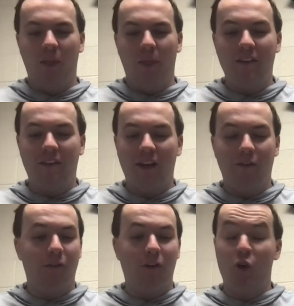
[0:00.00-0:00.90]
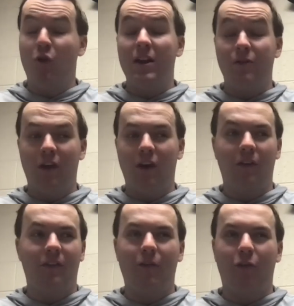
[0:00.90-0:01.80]
That's a unique
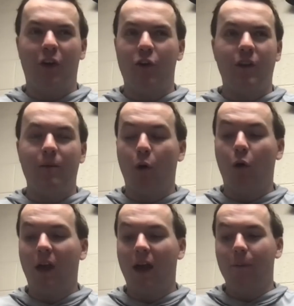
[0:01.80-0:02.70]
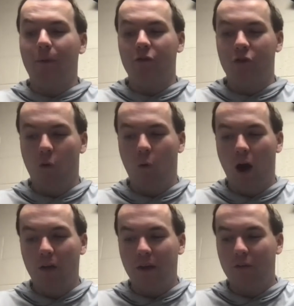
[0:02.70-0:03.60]
field, definitely a unique bowl game to
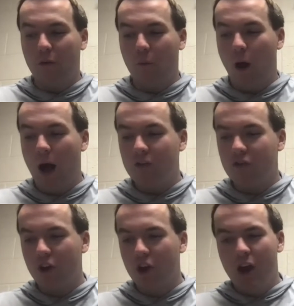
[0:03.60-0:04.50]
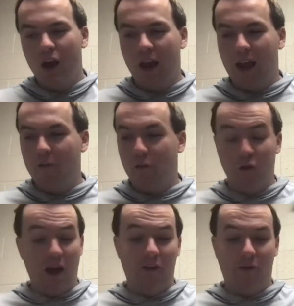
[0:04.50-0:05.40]
definitely watch. And for
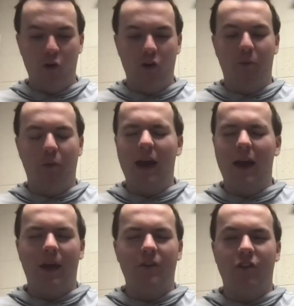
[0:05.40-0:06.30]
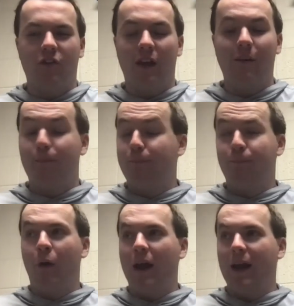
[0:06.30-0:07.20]
you to play in, and
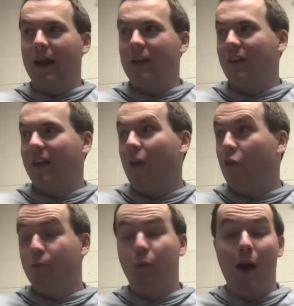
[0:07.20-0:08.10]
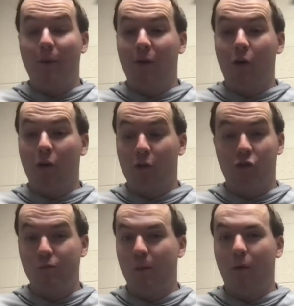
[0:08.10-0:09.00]
playing against a guy who's probably going to the
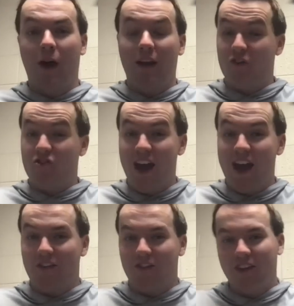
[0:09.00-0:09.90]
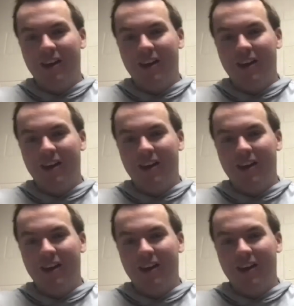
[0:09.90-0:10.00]
Super Bowl has a chance.